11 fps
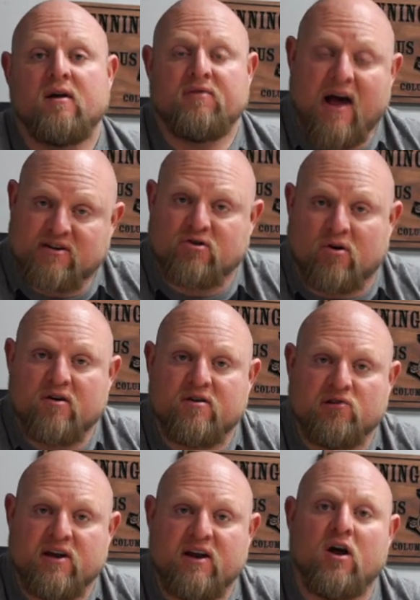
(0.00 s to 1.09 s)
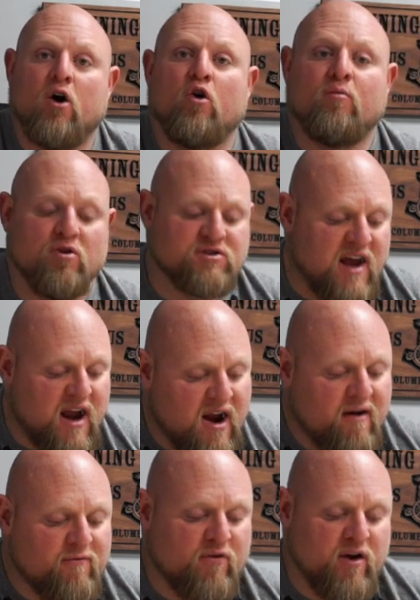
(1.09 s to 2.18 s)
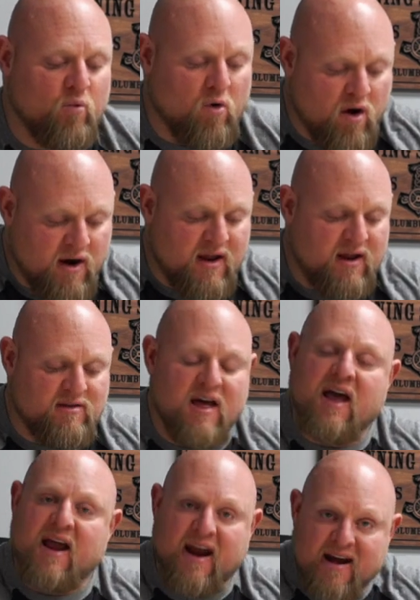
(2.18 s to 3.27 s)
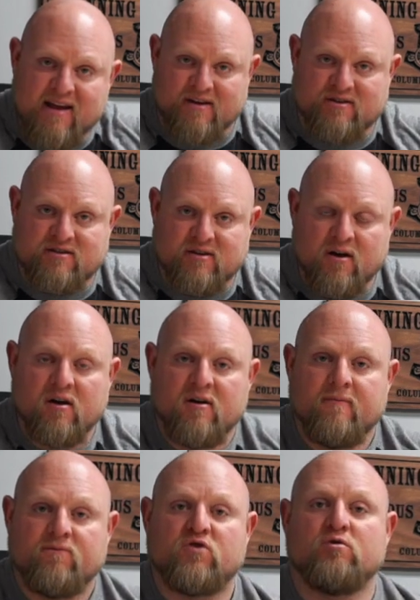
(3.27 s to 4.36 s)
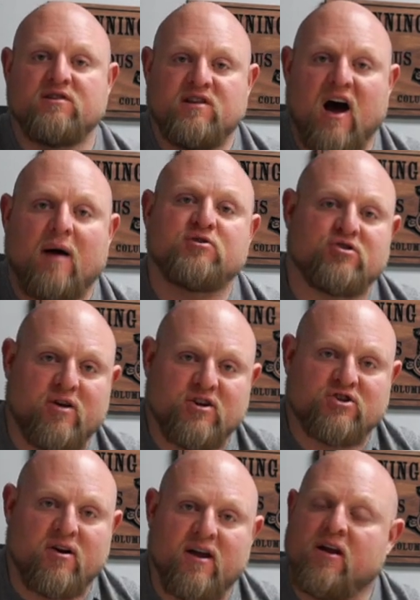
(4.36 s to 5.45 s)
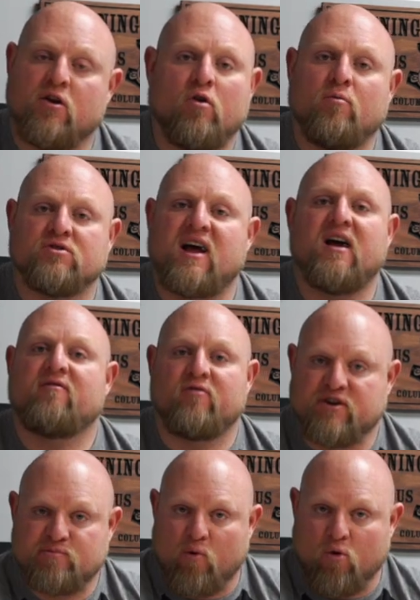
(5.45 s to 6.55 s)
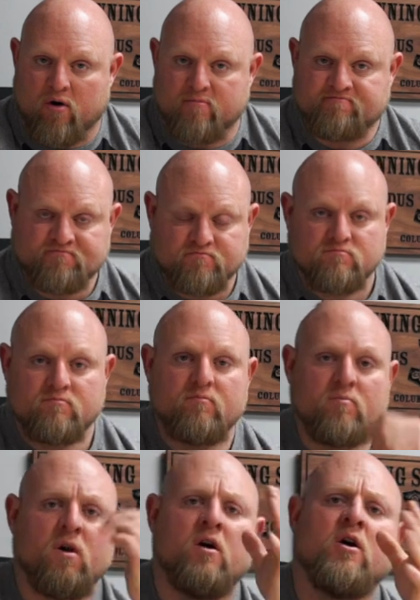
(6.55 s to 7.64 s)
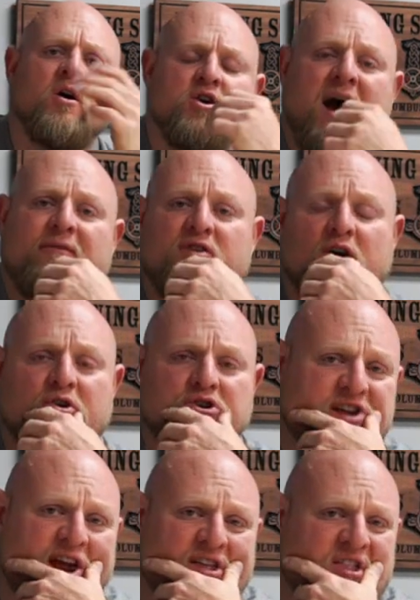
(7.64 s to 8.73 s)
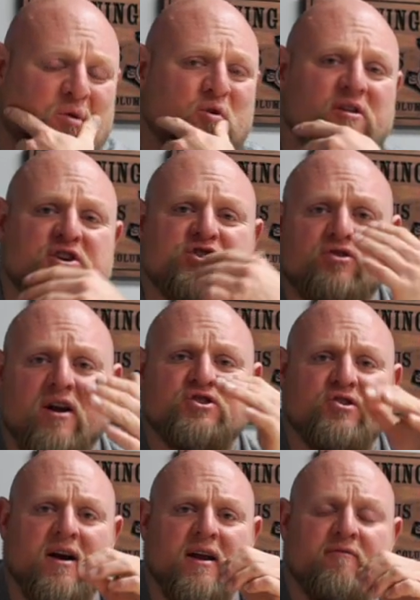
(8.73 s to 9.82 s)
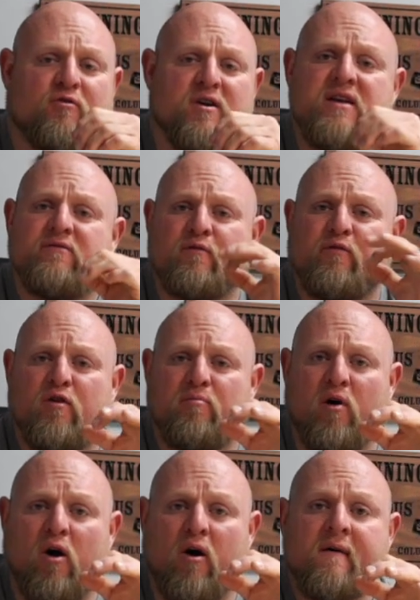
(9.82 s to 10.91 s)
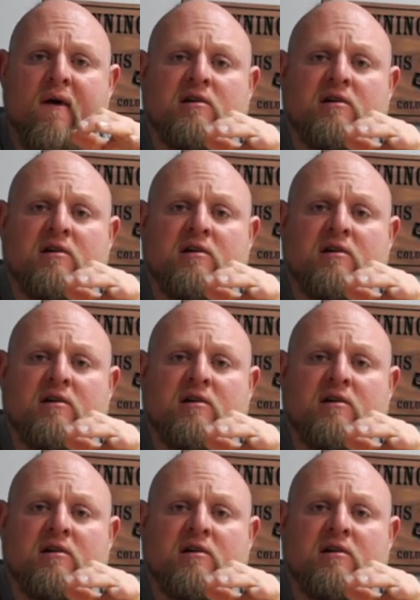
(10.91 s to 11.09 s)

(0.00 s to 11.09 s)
That started to lead almost everyone in the 80s to adopt strength training in almost every sport. You have to understand that really strength training for even football